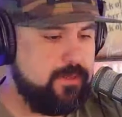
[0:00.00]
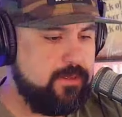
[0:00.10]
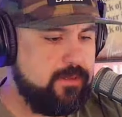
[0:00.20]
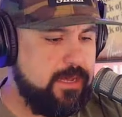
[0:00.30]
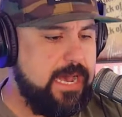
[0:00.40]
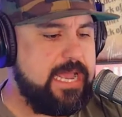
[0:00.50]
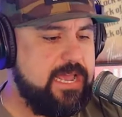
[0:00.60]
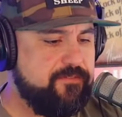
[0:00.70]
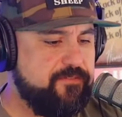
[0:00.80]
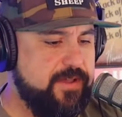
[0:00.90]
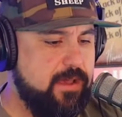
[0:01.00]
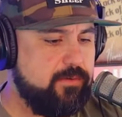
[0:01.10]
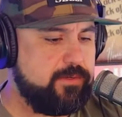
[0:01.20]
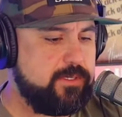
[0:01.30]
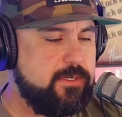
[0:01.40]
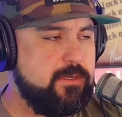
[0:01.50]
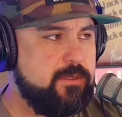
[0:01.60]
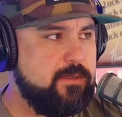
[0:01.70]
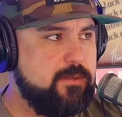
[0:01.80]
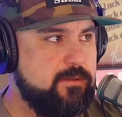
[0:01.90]
I have found
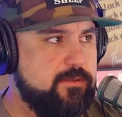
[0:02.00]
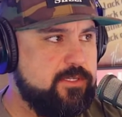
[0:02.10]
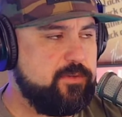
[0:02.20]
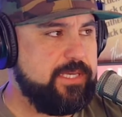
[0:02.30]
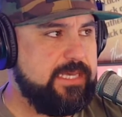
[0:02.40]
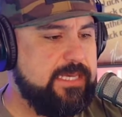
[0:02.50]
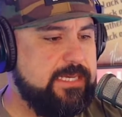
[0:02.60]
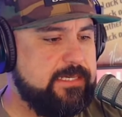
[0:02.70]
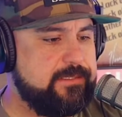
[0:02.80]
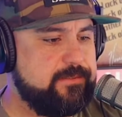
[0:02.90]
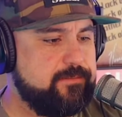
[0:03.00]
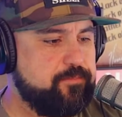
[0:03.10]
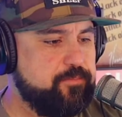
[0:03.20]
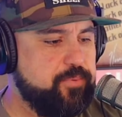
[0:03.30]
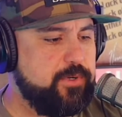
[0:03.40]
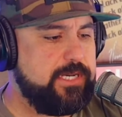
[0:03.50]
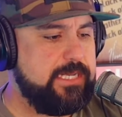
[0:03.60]
to be pretty